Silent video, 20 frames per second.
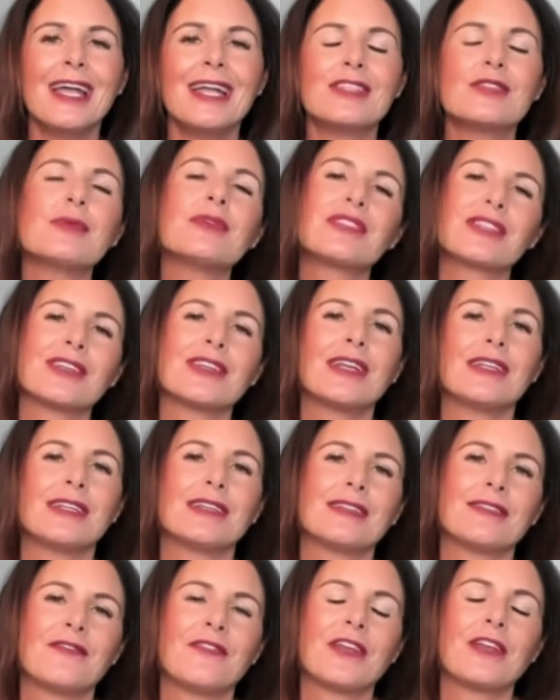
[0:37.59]
It's always a good
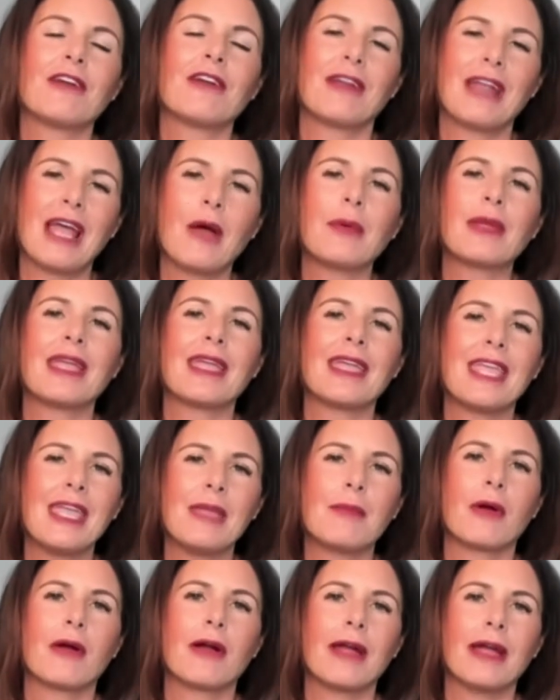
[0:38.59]
idea to figure out how we can
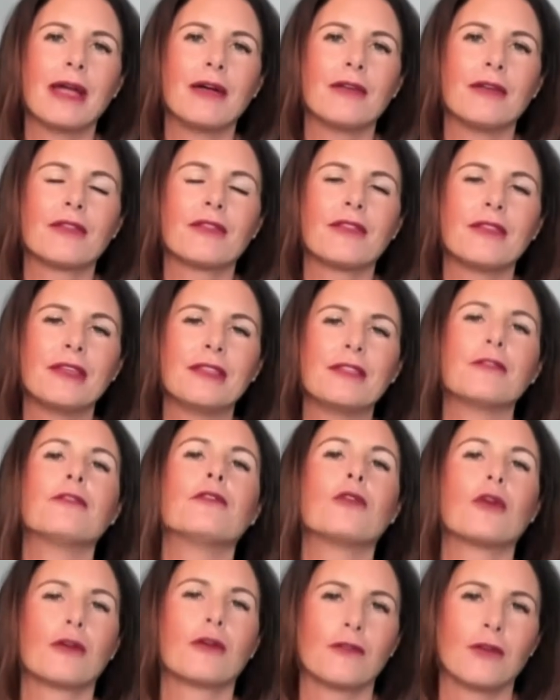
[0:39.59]
keep our health in the
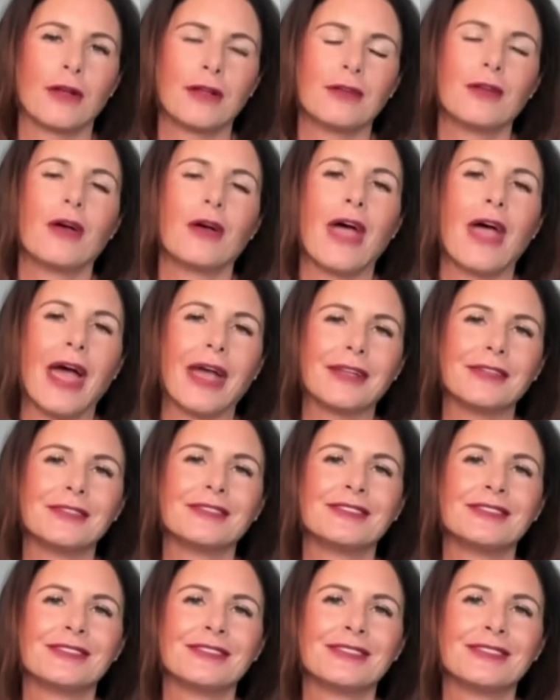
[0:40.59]
forefront and all that.